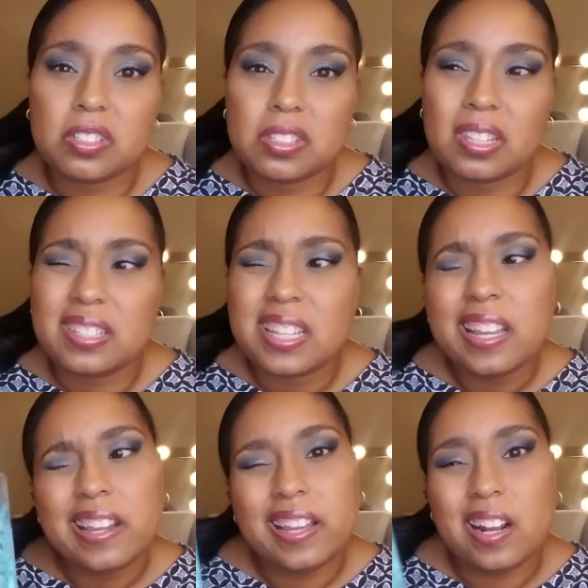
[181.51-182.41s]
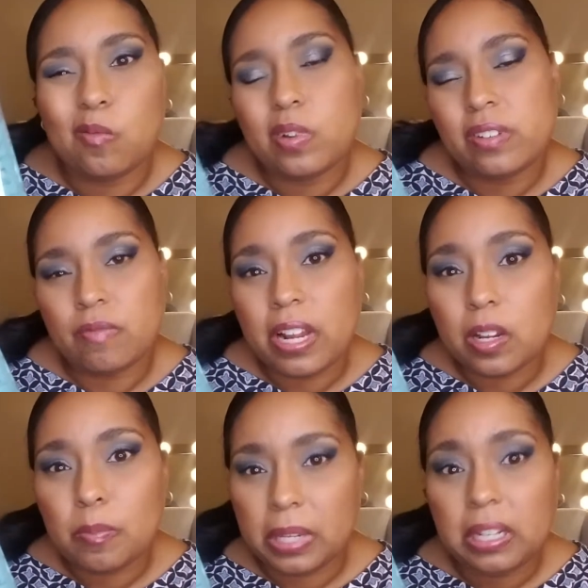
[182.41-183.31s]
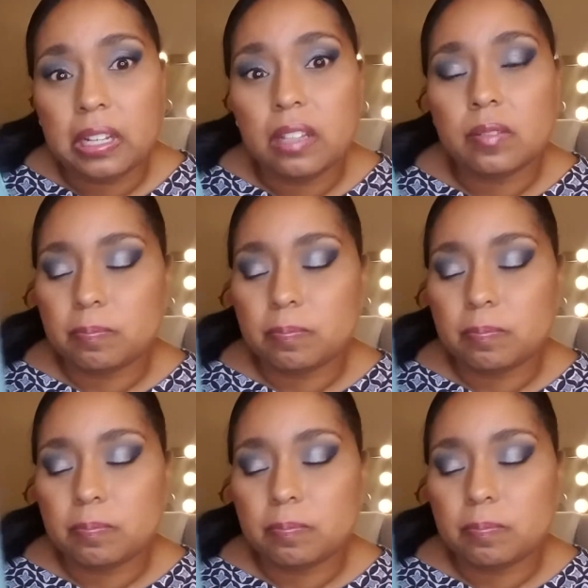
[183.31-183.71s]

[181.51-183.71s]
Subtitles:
this, and I wouldn't recommend it.